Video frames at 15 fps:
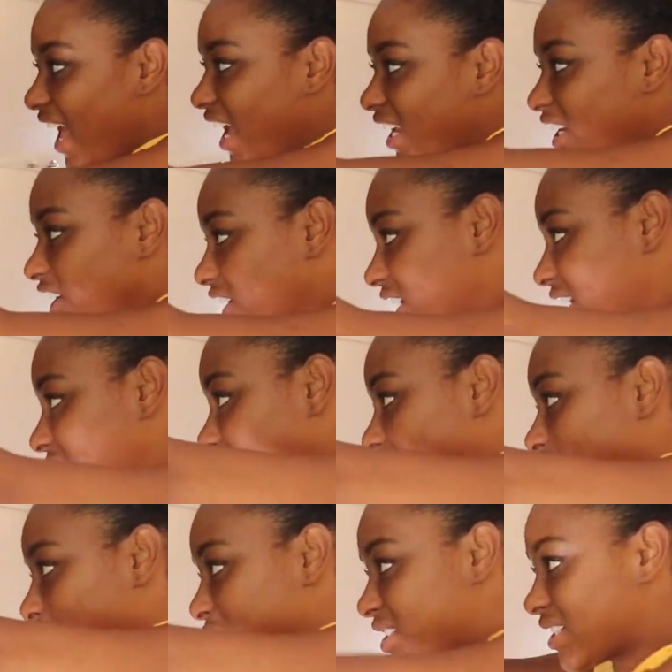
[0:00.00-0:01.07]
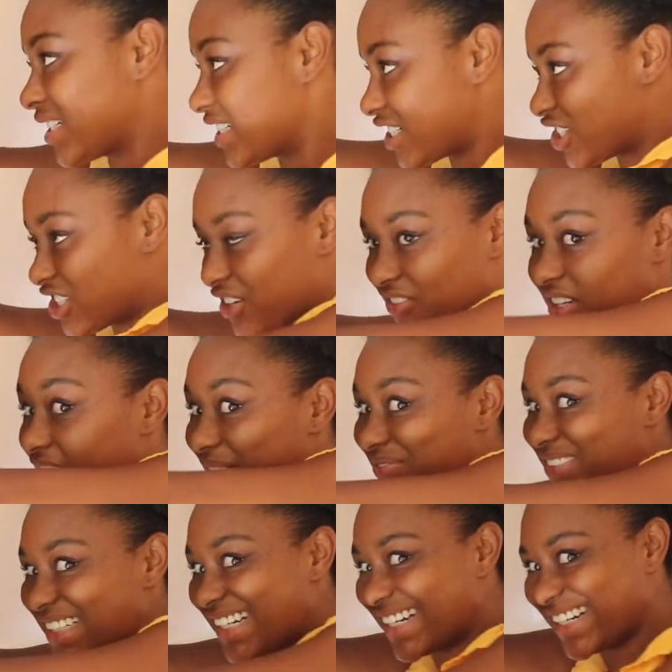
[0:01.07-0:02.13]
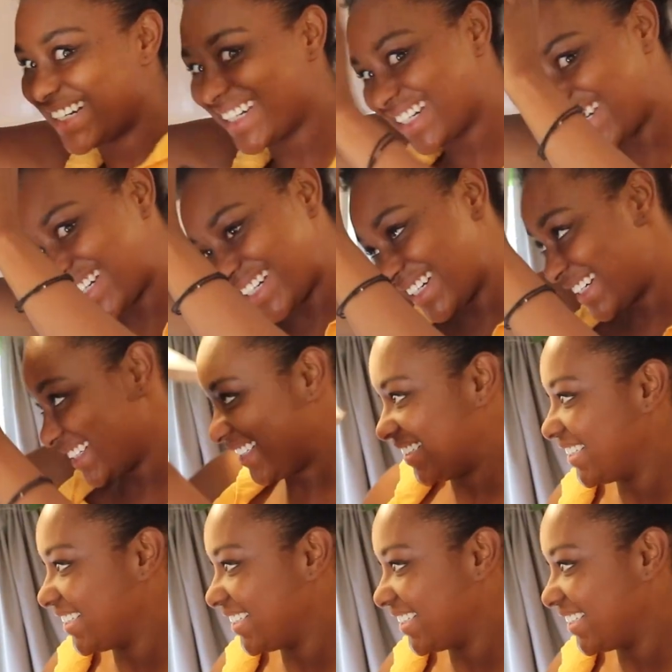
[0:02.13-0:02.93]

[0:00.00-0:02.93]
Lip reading: Accurate, and I'm just gonna shove it up there.